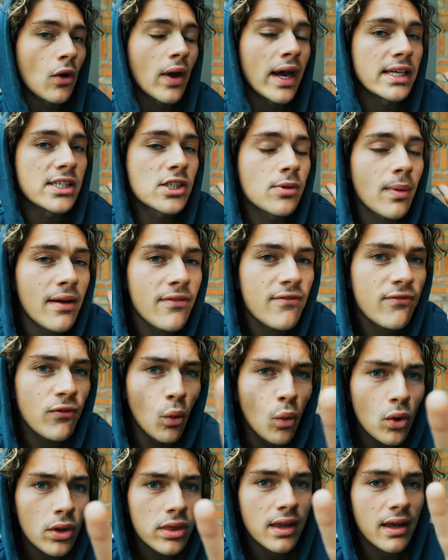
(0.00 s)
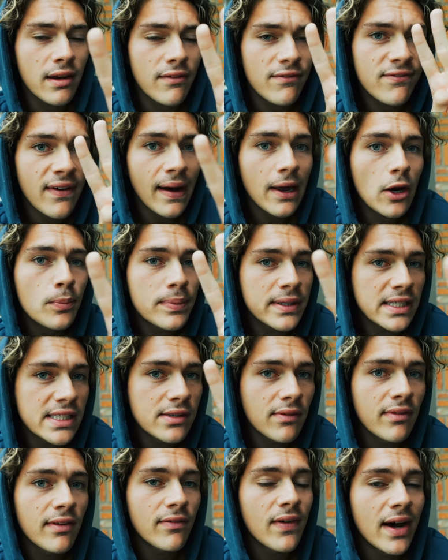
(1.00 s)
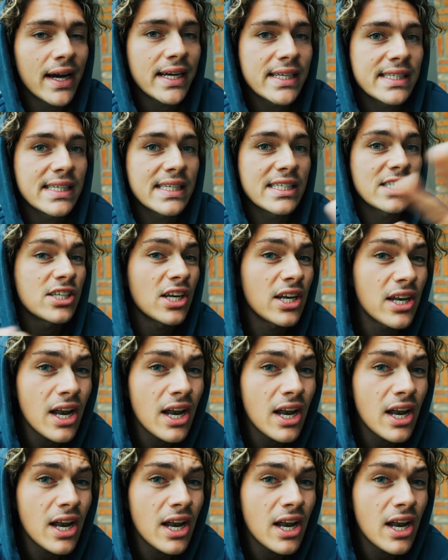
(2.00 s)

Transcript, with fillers: Okay, so my fourth and final piece of advice is to